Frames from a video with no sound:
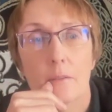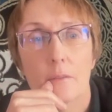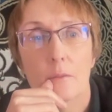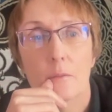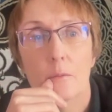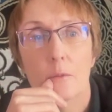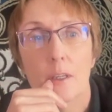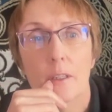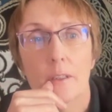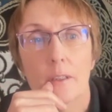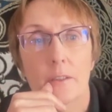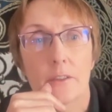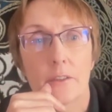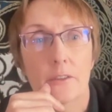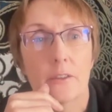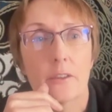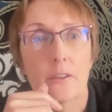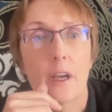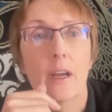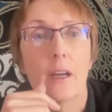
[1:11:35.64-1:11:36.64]
one
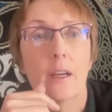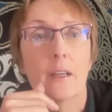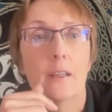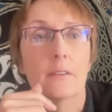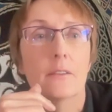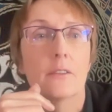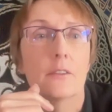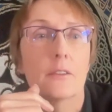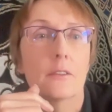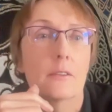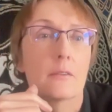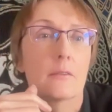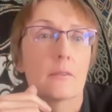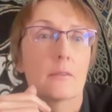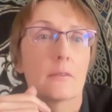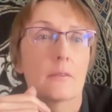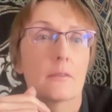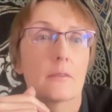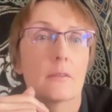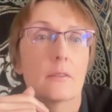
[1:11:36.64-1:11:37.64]
decides
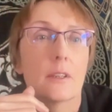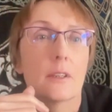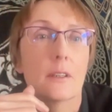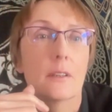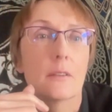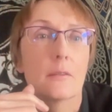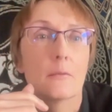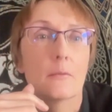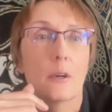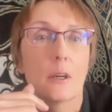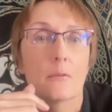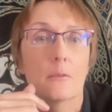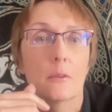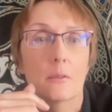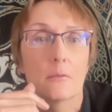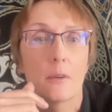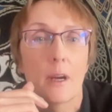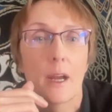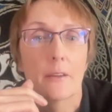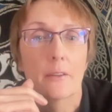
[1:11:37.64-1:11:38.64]
that one
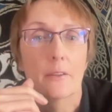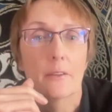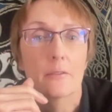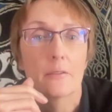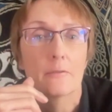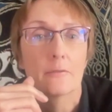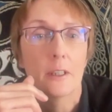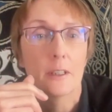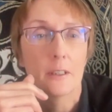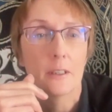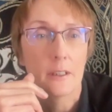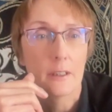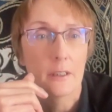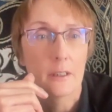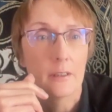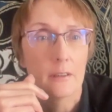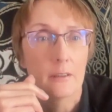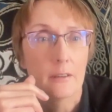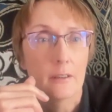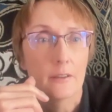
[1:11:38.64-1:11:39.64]
would rather fit
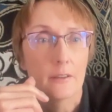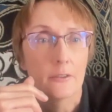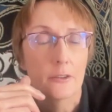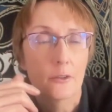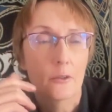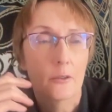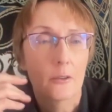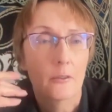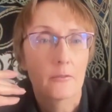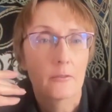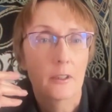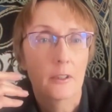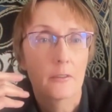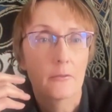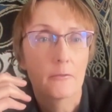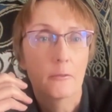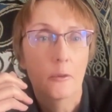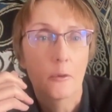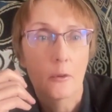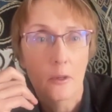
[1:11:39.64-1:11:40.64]
in and sort of
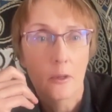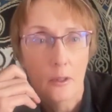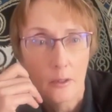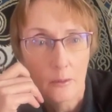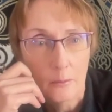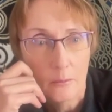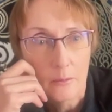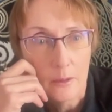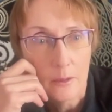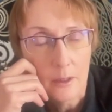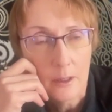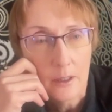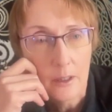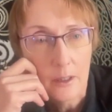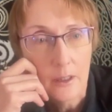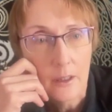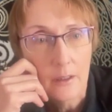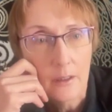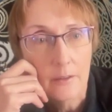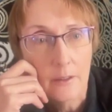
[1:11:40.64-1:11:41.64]
conform
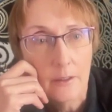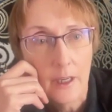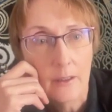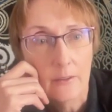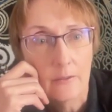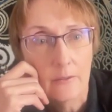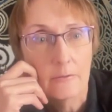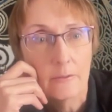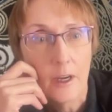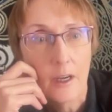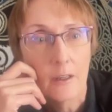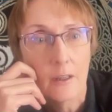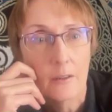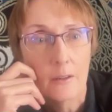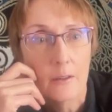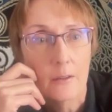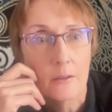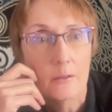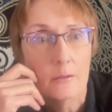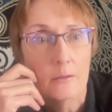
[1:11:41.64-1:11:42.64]
than
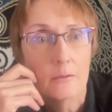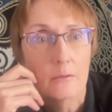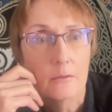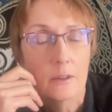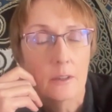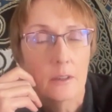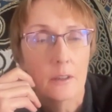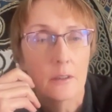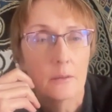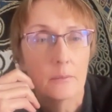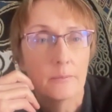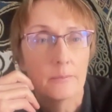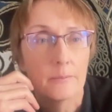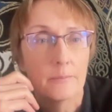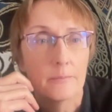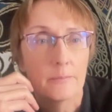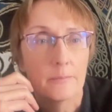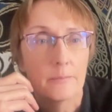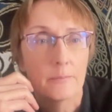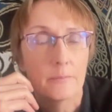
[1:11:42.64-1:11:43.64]
follow um,
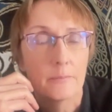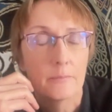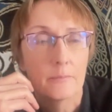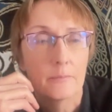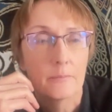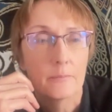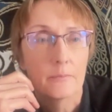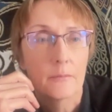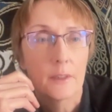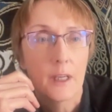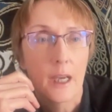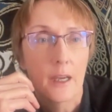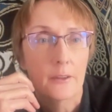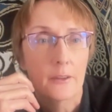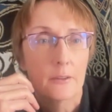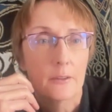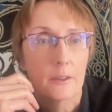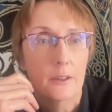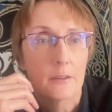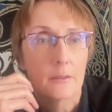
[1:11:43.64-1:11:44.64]

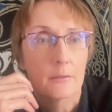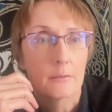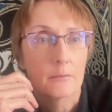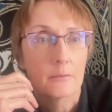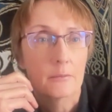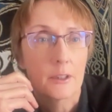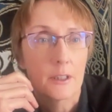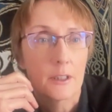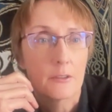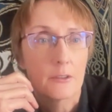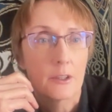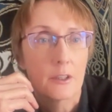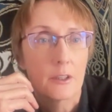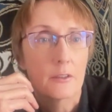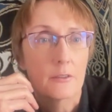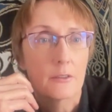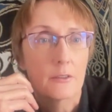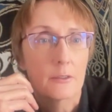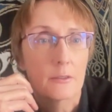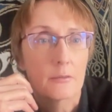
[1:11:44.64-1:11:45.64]
Catholic
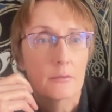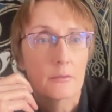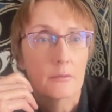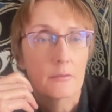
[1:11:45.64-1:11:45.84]
teachings,